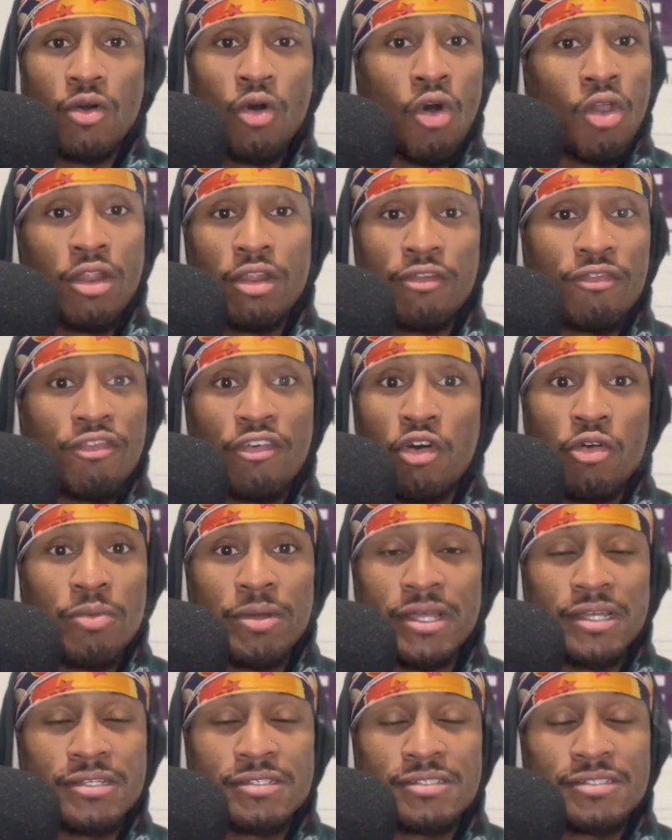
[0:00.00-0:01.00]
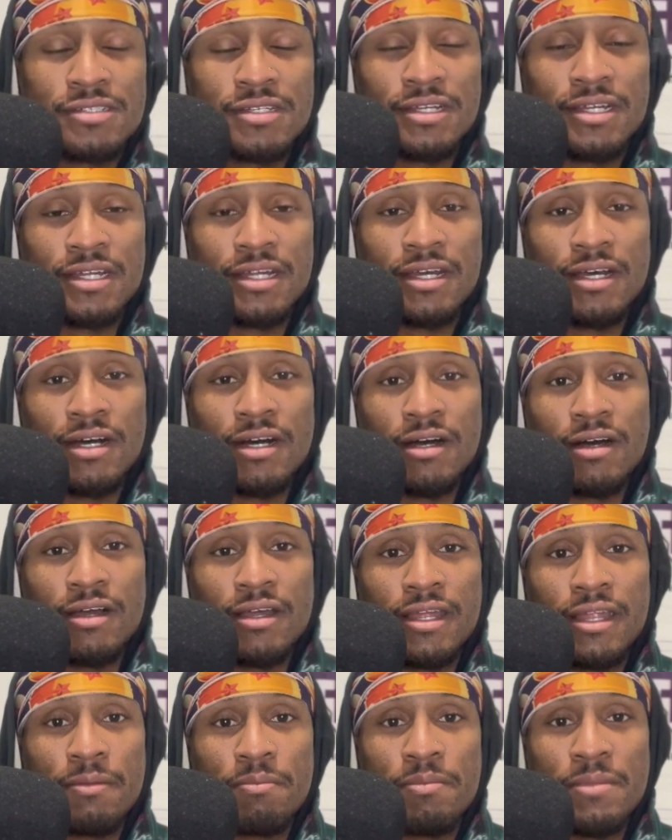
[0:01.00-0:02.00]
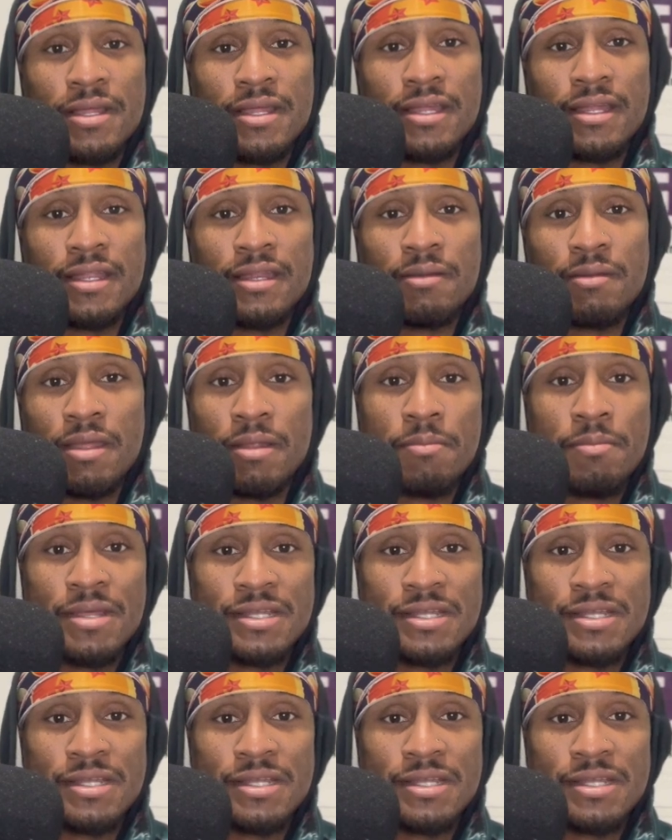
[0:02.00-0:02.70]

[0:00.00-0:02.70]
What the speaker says: all of the phobics and